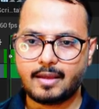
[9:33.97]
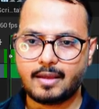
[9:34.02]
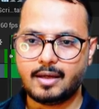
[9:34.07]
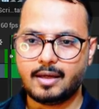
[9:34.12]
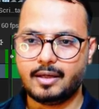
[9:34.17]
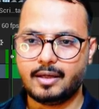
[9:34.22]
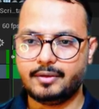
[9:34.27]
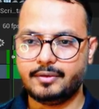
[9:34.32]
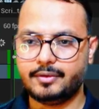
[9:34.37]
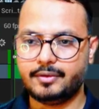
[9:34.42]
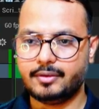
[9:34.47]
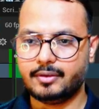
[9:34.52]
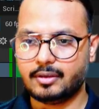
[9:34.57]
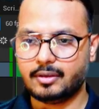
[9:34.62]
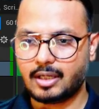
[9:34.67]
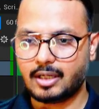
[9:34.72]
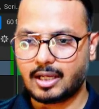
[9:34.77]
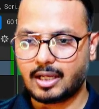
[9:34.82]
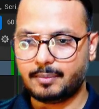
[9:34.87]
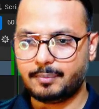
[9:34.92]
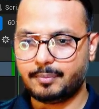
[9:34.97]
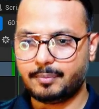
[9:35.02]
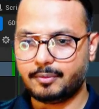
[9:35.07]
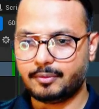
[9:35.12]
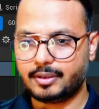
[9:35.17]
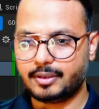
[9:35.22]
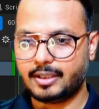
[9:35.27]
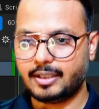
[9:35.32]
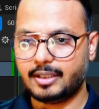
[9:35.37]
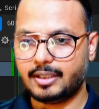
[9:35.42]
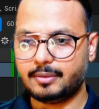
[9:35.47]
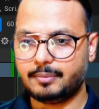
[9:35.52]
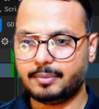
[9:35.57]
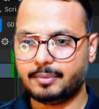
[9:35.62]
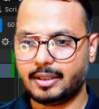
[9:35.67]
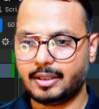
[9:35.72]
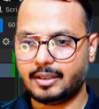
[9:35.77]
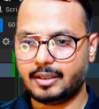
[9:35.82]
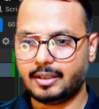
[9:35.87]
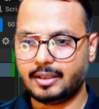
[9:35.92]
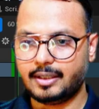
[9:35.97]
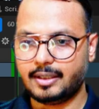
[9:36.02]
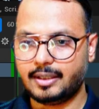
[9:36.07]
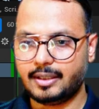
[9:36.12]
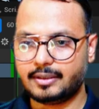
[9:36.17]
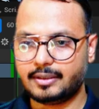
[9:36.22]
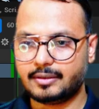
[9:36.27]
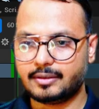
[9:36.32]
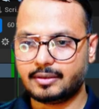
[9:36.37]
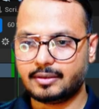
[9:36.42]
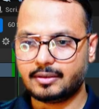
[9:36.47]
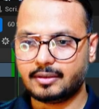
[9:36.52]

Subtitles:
In here, I'll put 8x8.